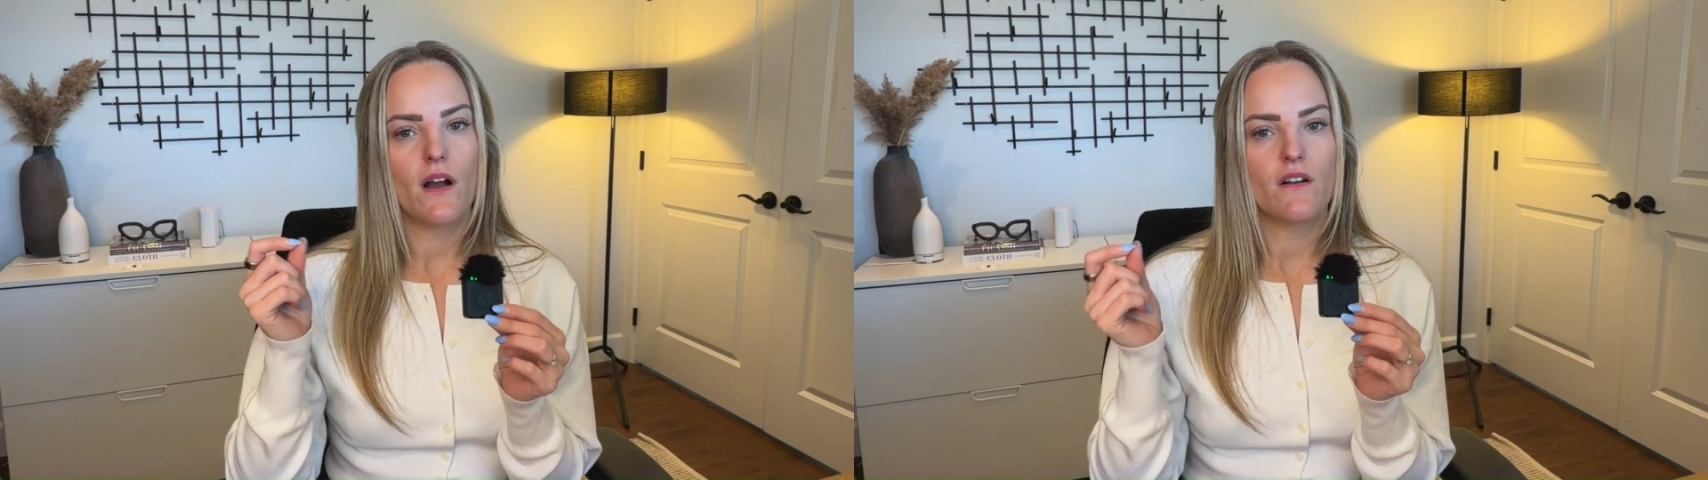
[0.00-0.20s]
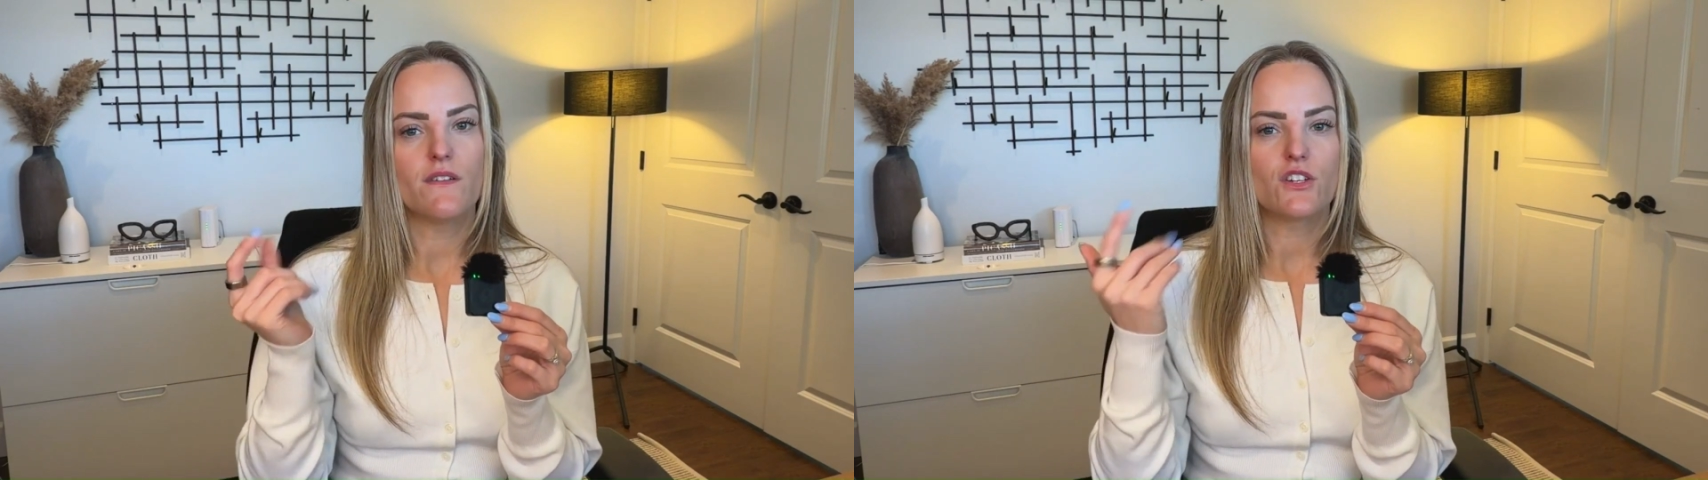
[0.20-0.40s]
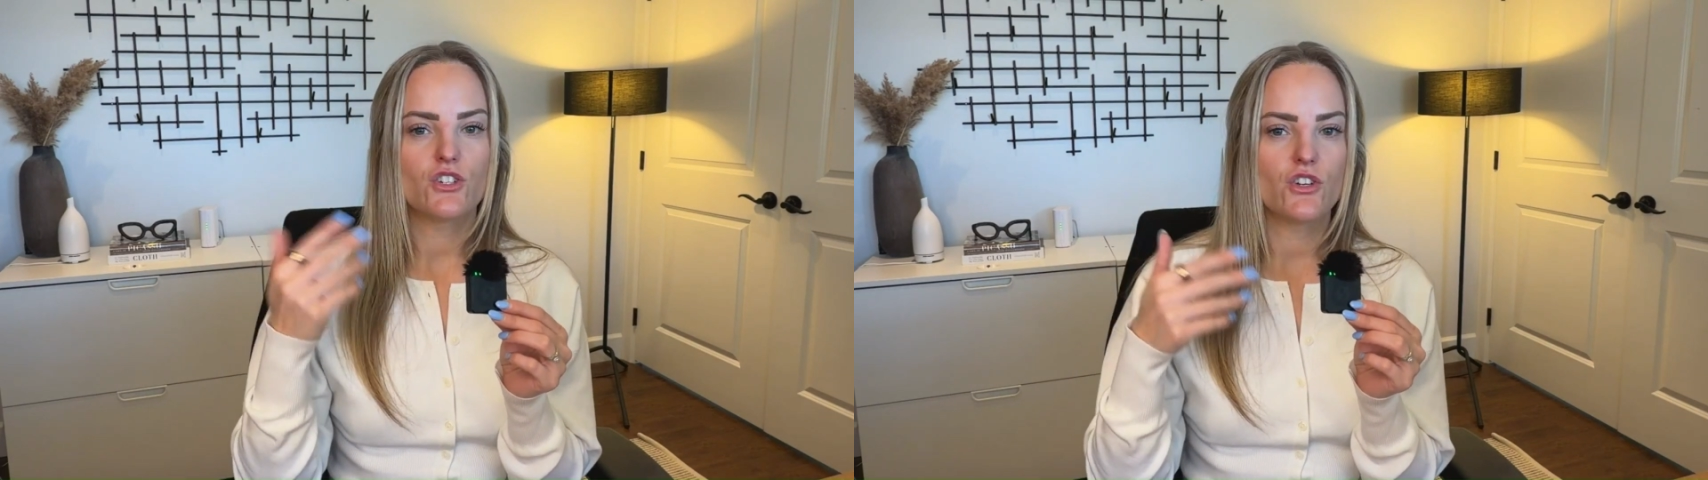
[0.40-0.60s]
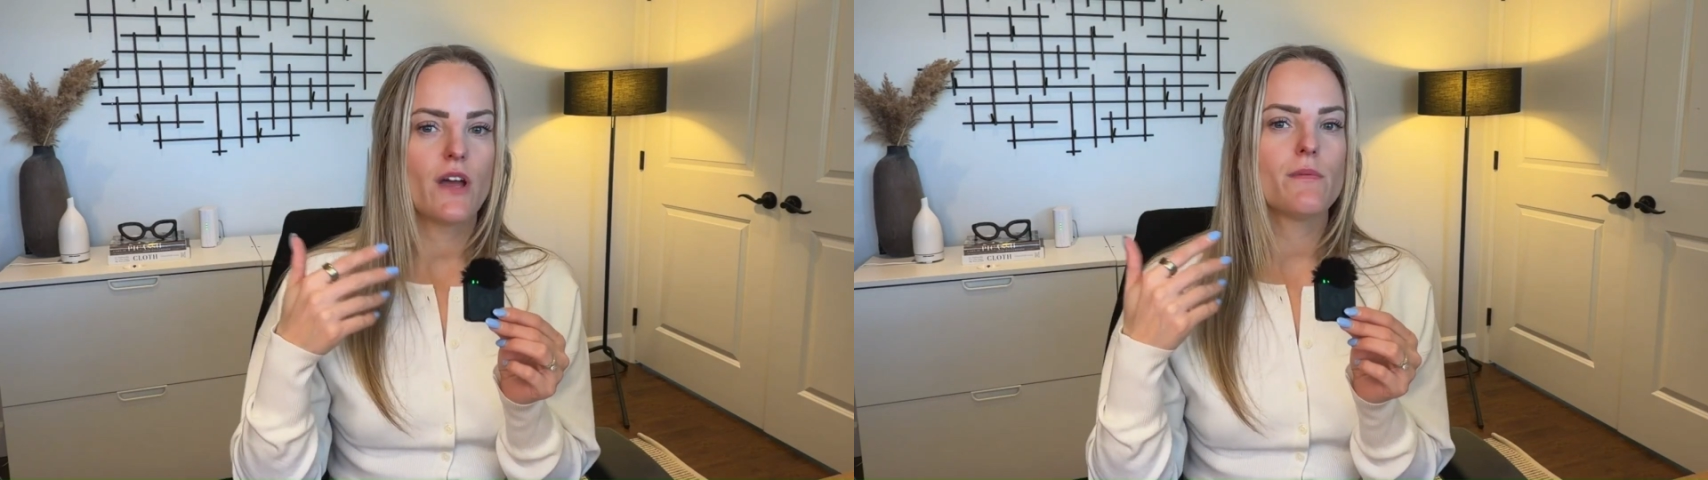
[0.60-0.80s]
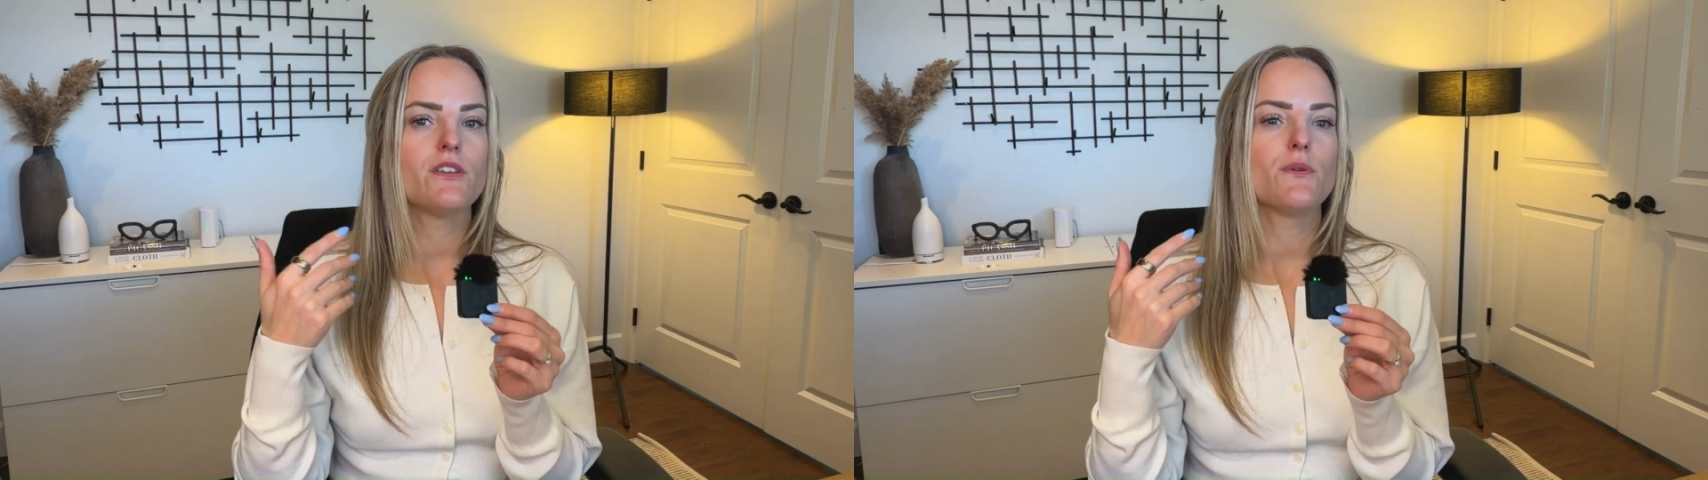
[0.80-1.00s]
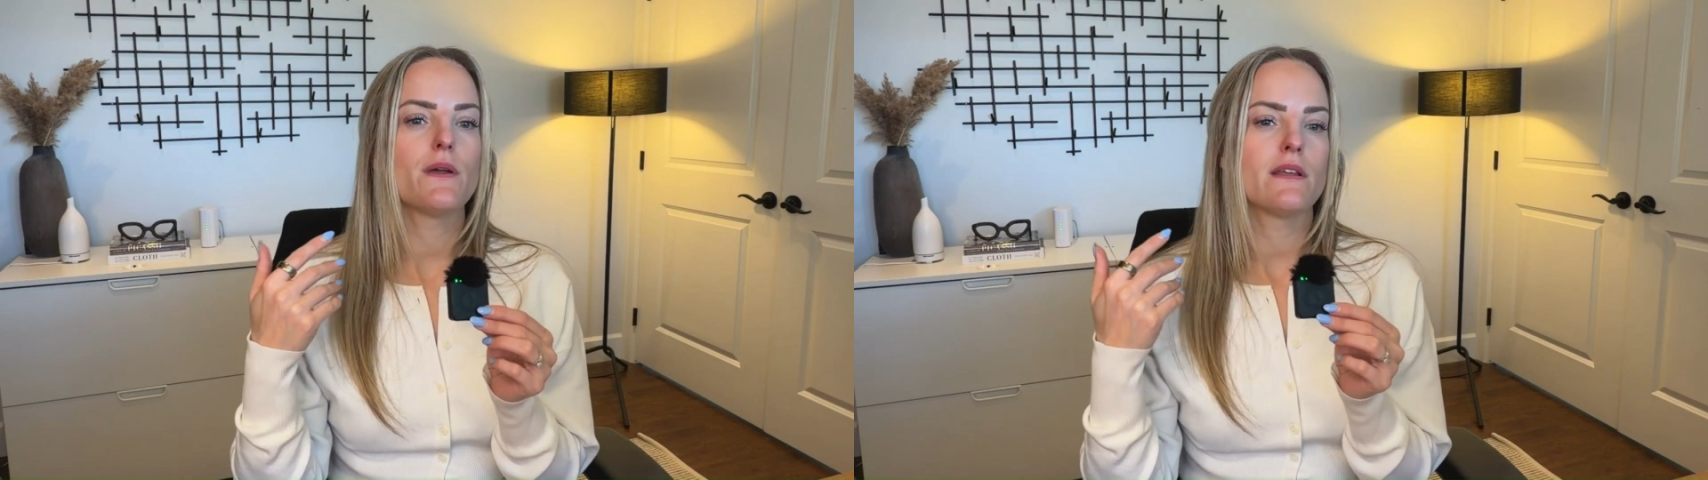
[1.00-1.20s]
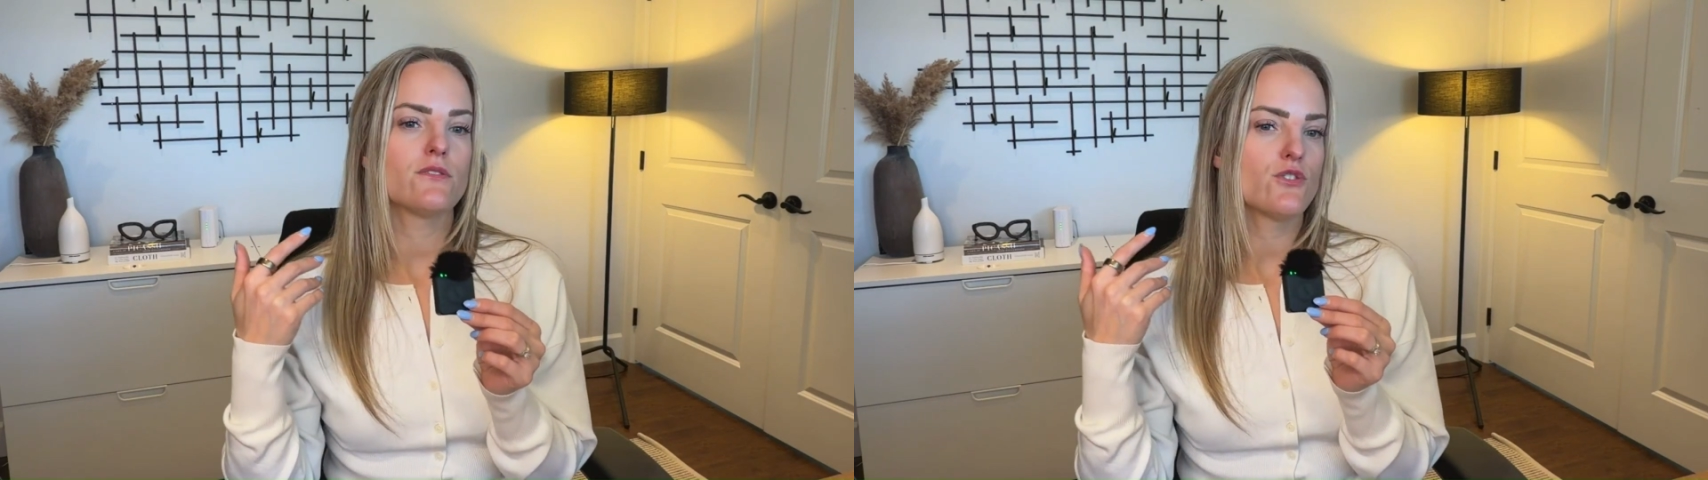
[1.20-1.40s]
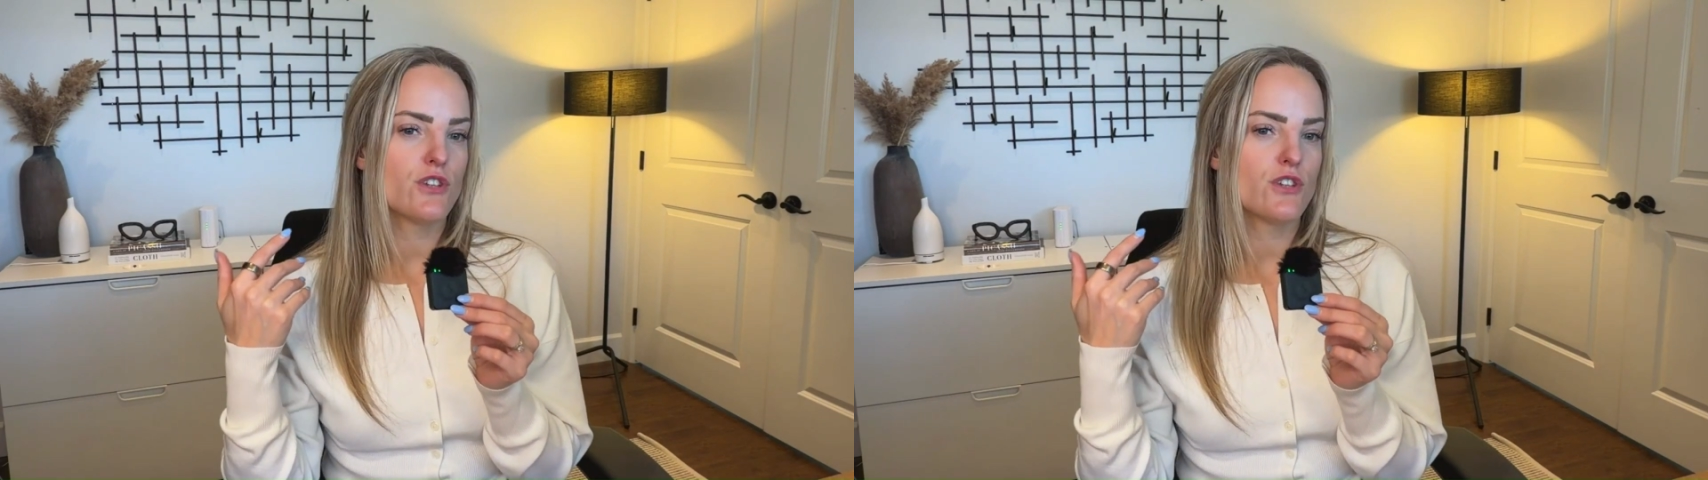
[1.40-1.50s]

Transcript: of should I be doing this